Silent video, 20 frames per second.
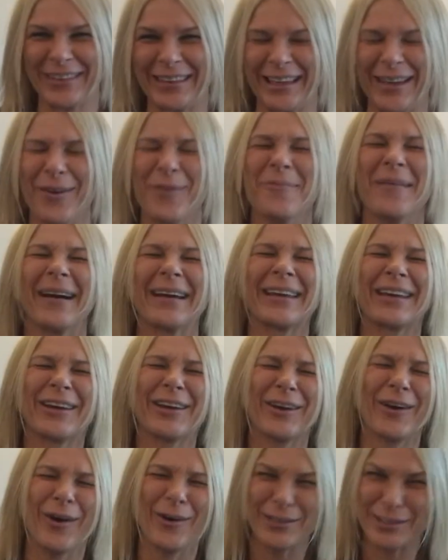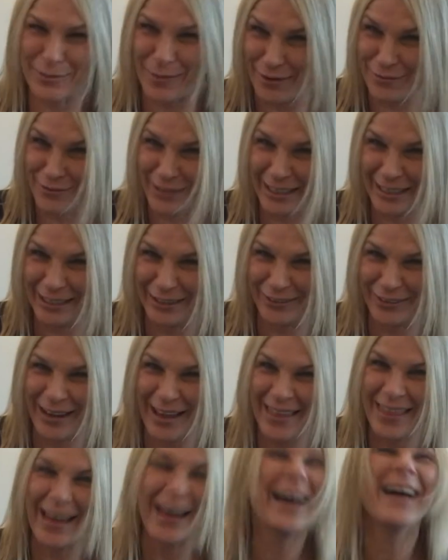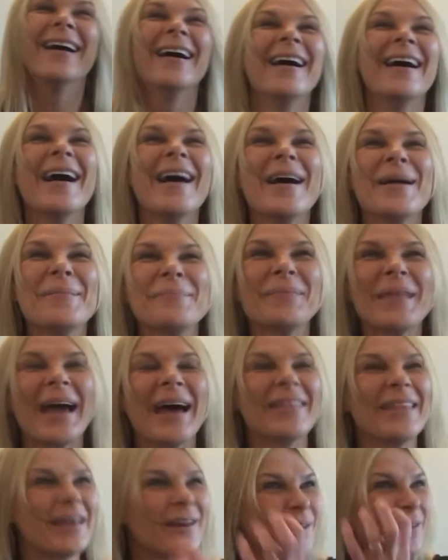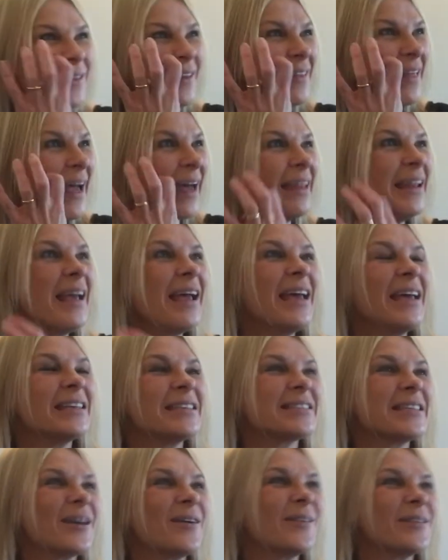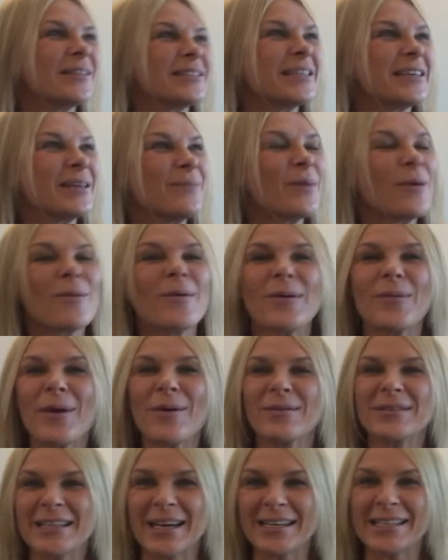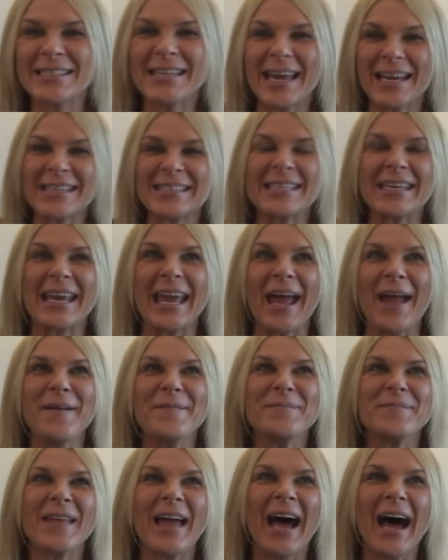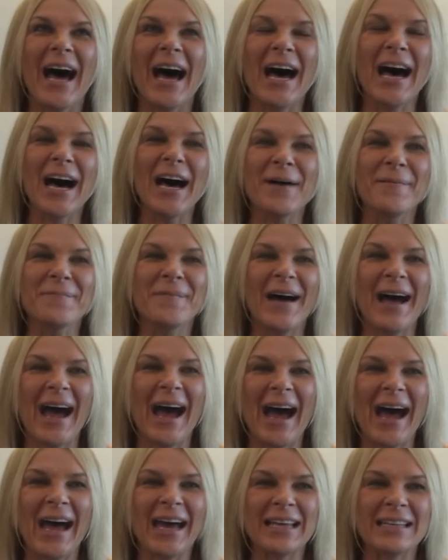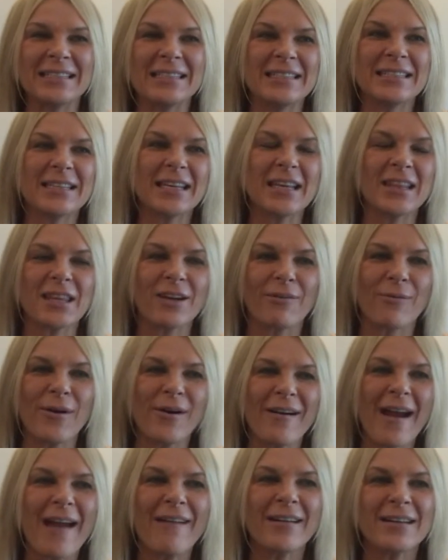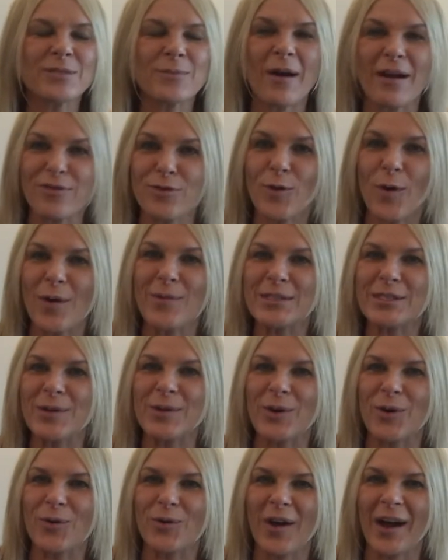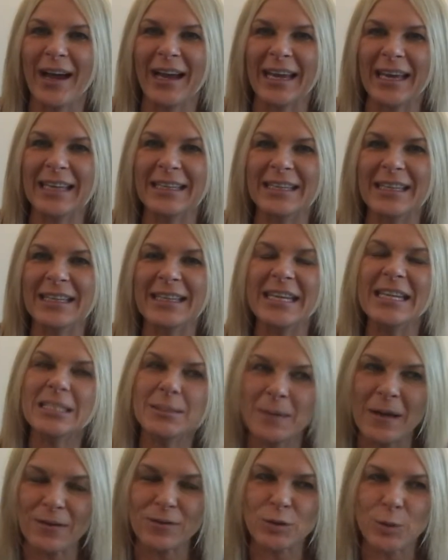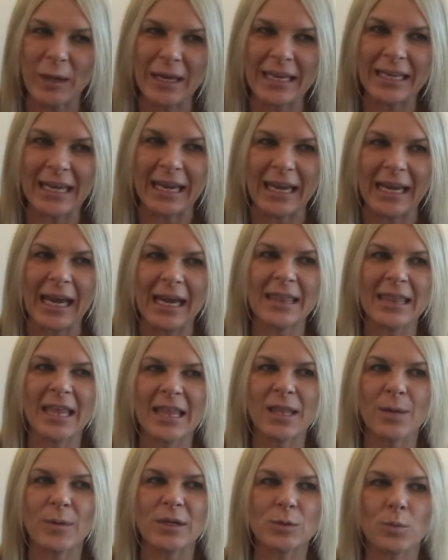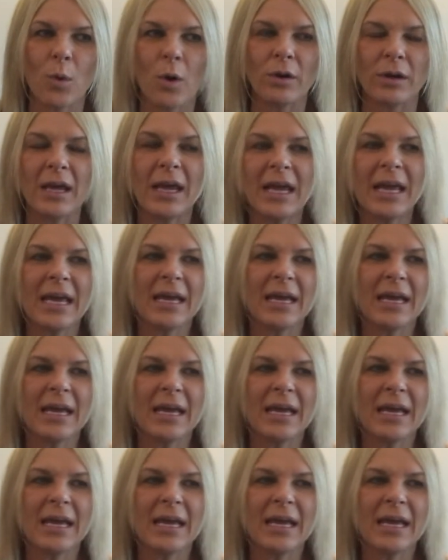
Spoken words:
and think, oh my God, do I really look like that? And then on the other hand, so then we were dissecting it. And there were areas where I thought I was doing all right and need a bit of tweaking. And then there was one